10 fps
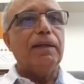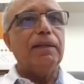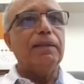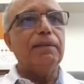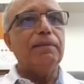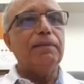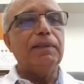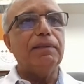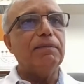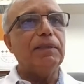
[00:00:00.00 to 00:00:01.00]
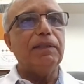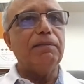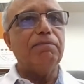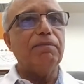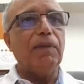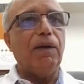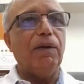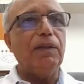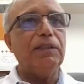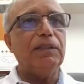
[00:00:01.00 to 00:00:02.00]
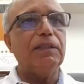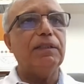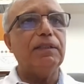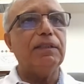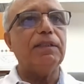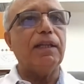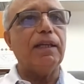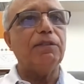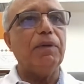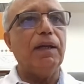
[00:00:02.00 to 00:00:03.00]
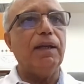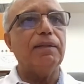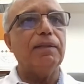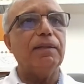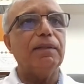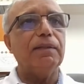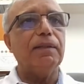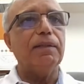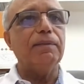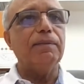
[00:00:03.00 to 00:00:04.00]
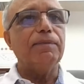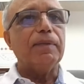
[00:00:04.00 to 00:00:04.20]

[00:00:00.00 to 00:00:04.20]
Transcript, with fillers: And in, in all these diseases as well, the, the